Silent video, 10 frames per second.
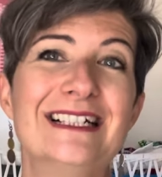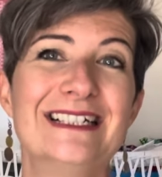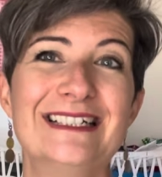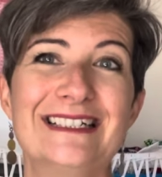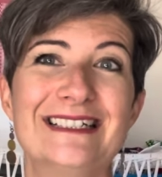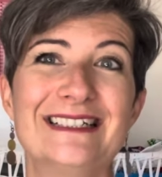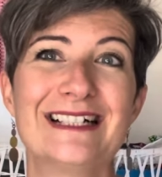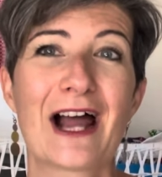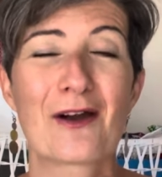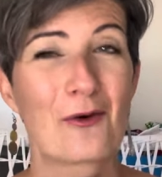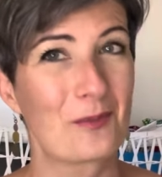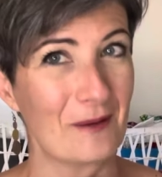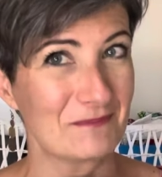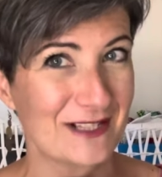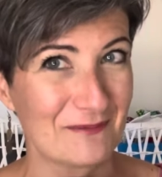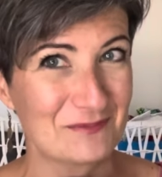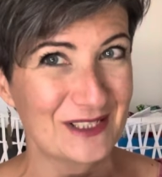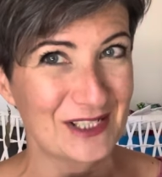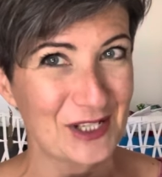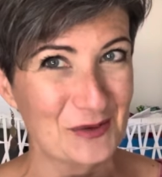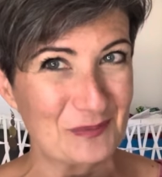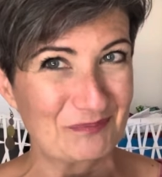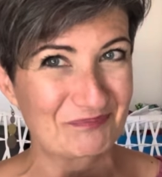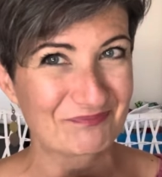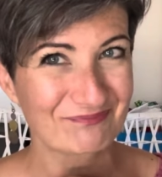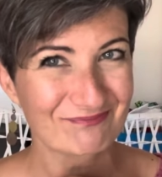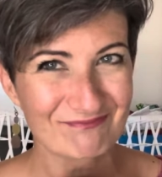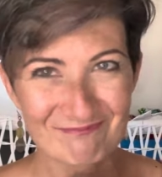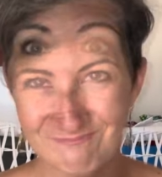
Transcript: Uh, I hope I'm tempting you. Going